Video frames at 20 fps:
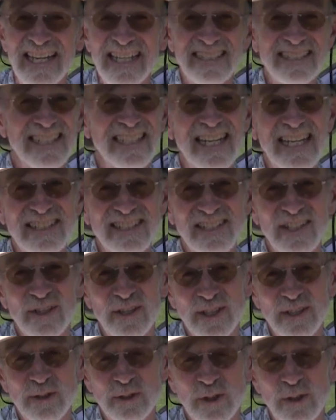it isn't
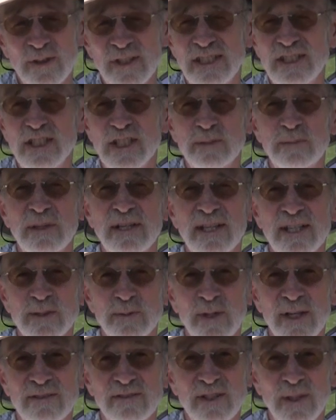necessarily true that just
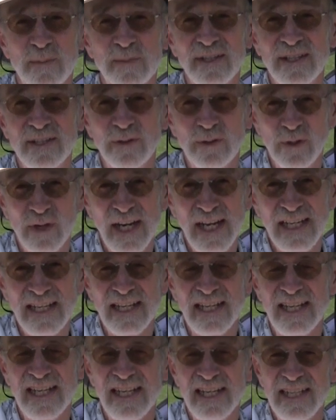because we have something great,
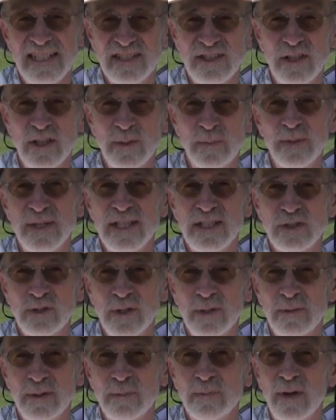it's going to be
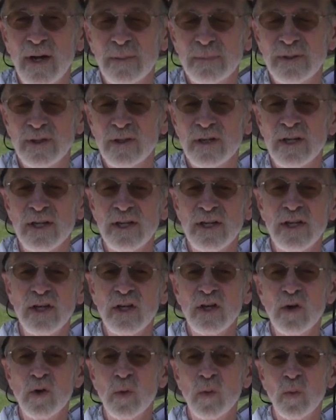extremely popular.
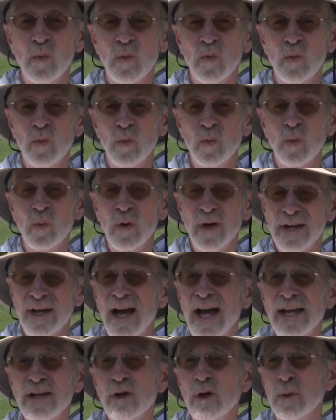What
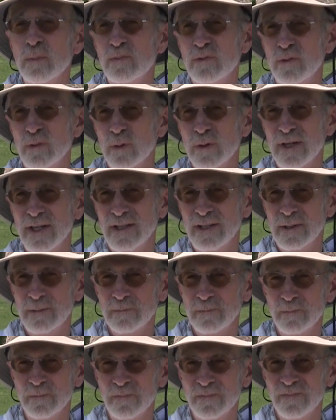I hope for it
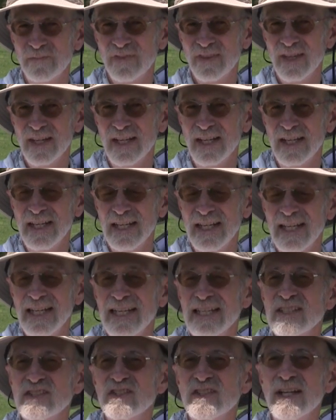
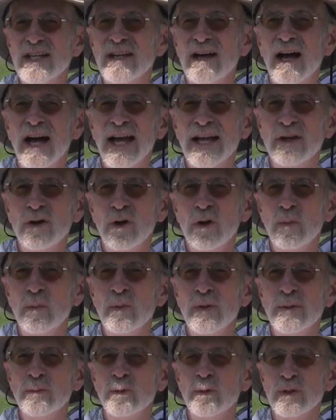is that I
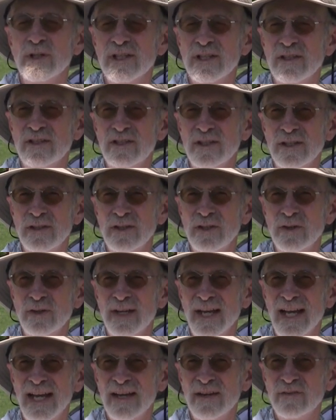hope we will continue
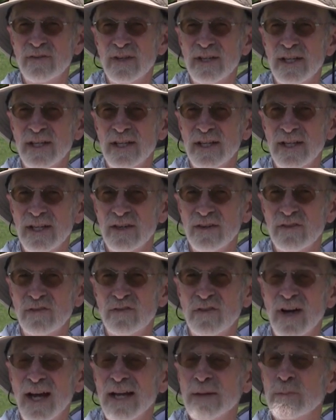to have
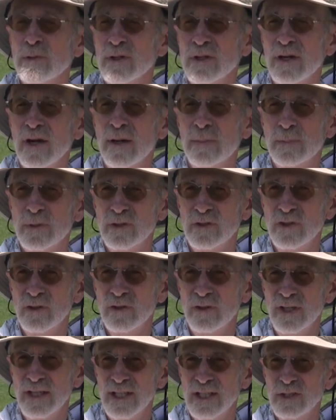vibrant
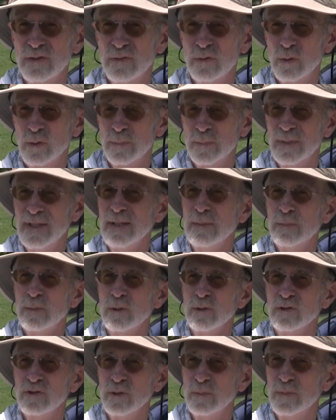opportunities for
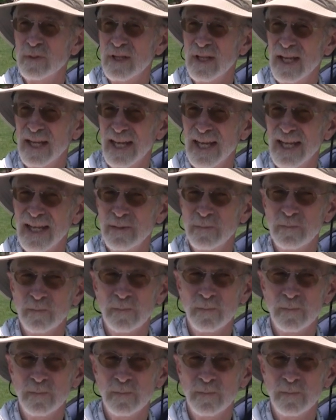people to play